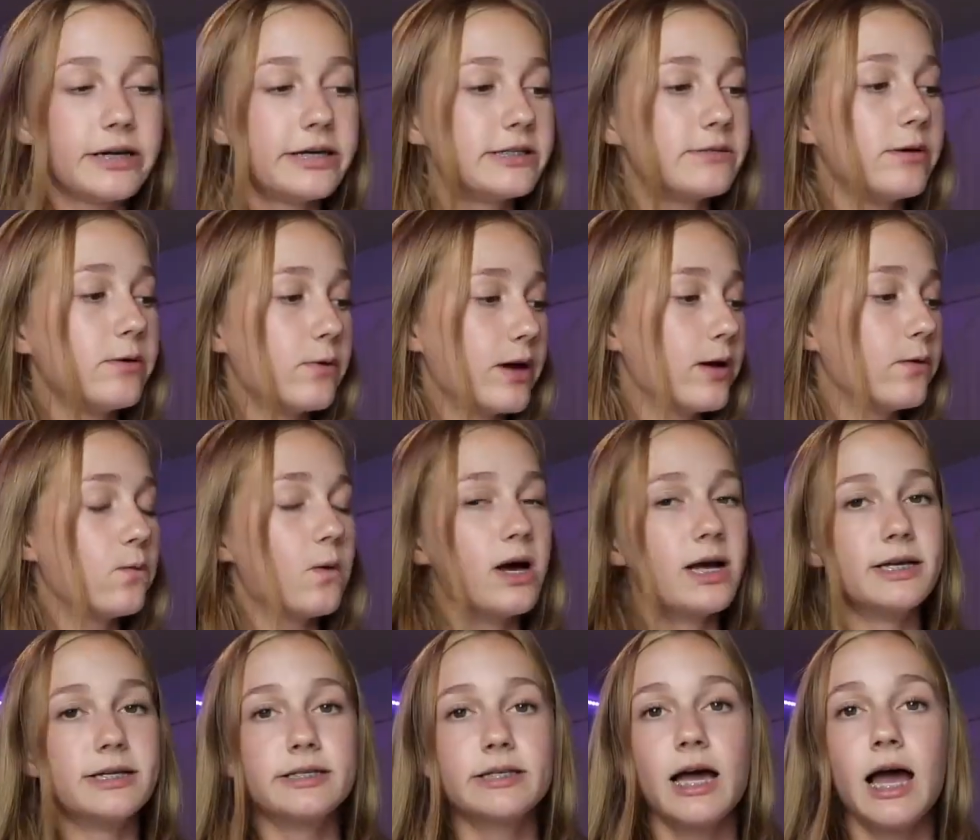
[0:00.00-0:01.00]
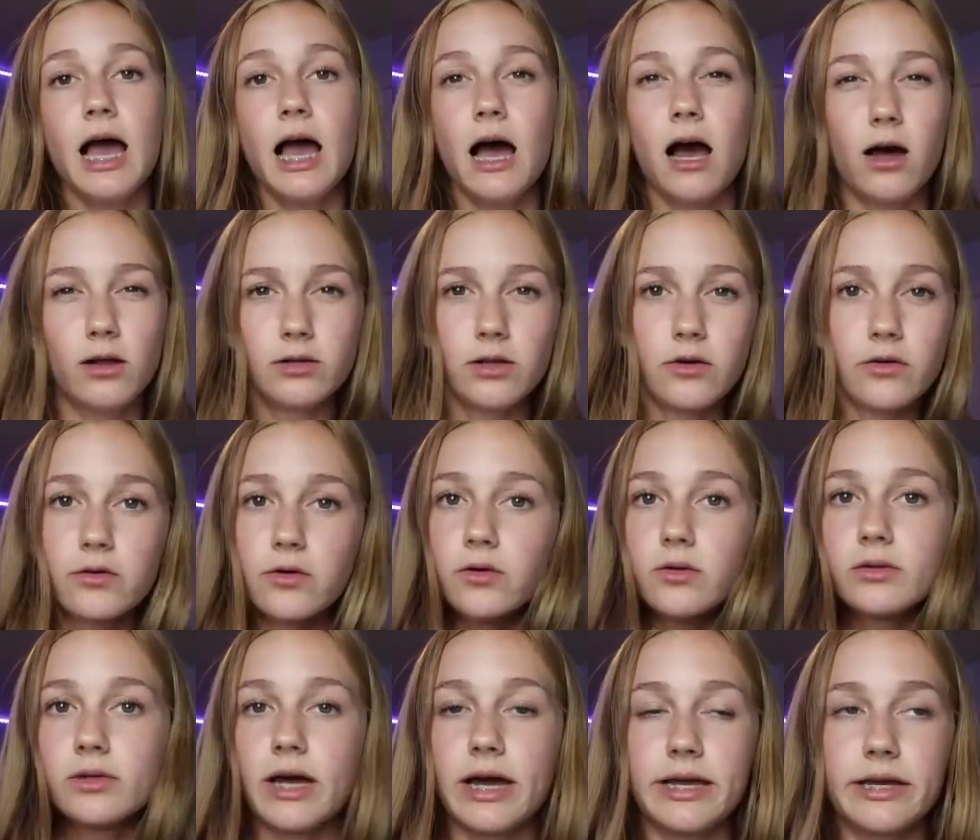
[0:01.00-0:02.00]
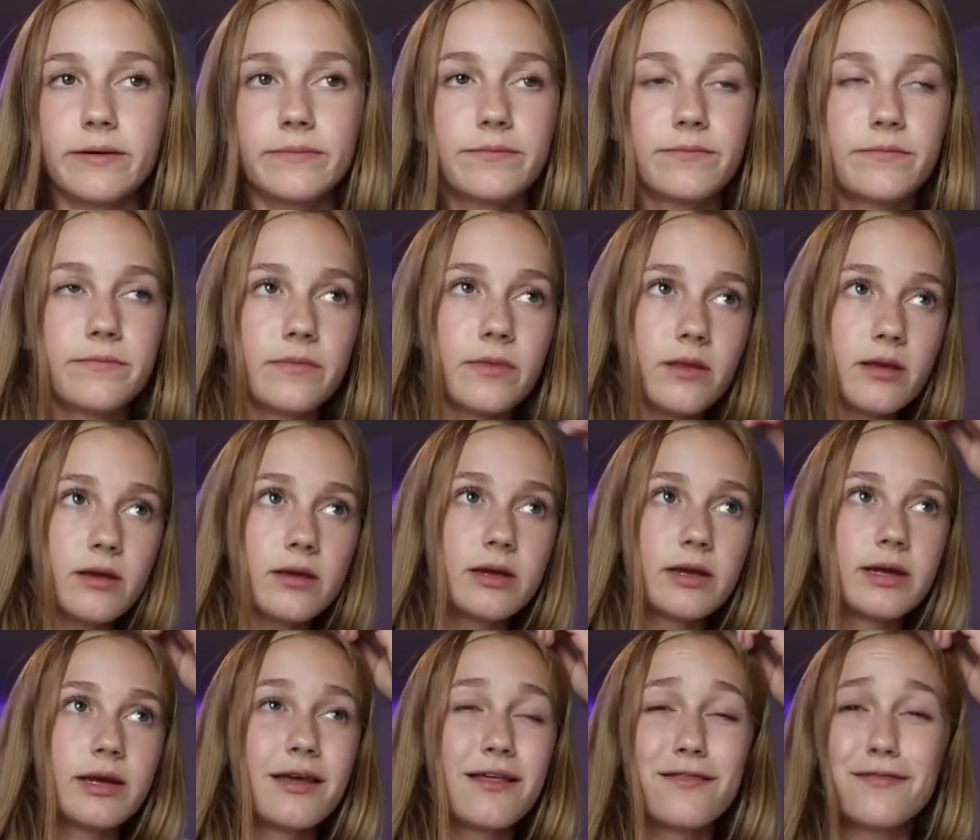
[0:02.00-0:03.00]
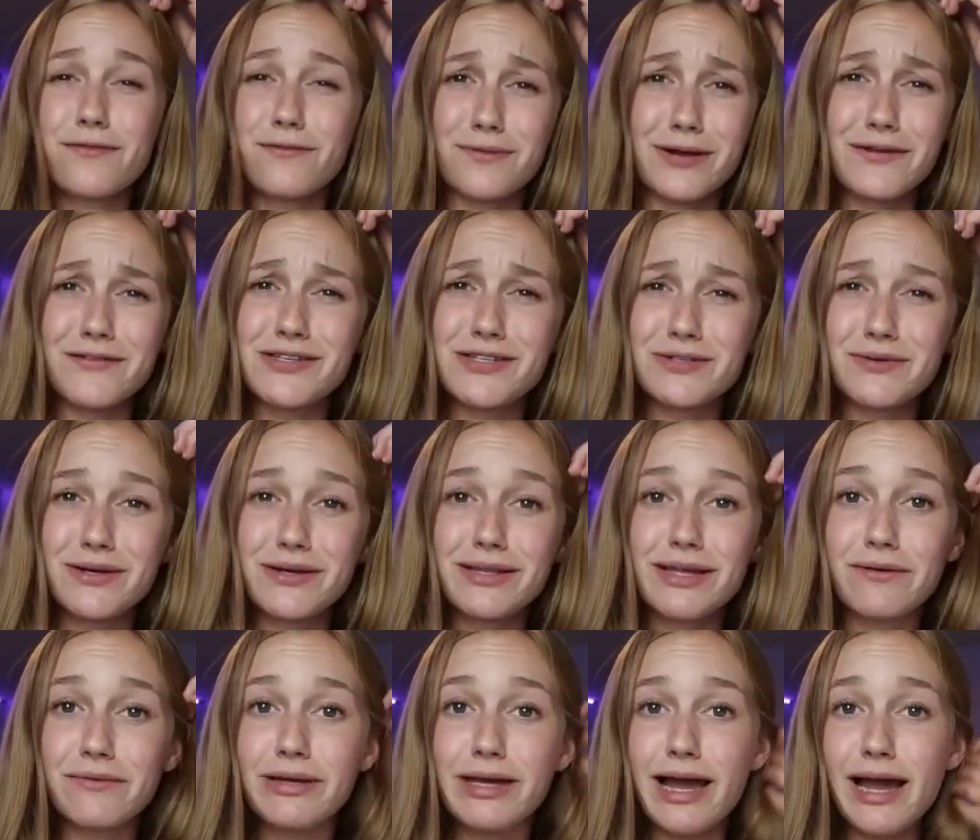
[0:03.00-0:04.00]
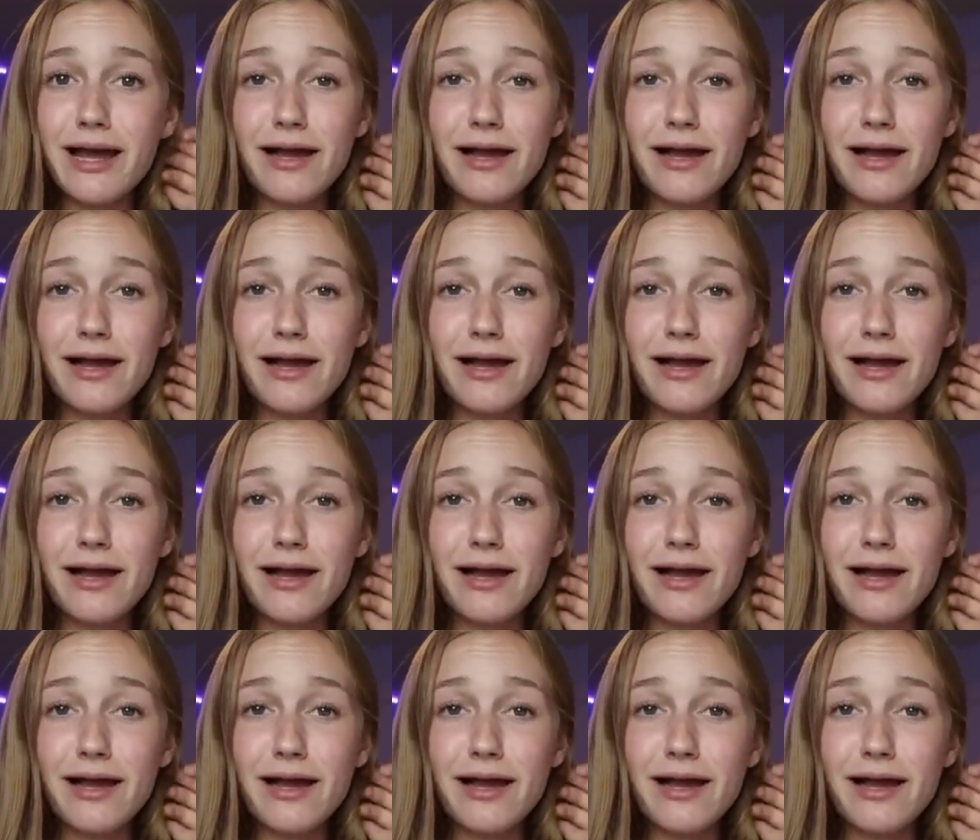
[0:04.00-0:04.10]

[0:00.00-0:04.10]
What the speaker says: place we went was a local like thrift store that we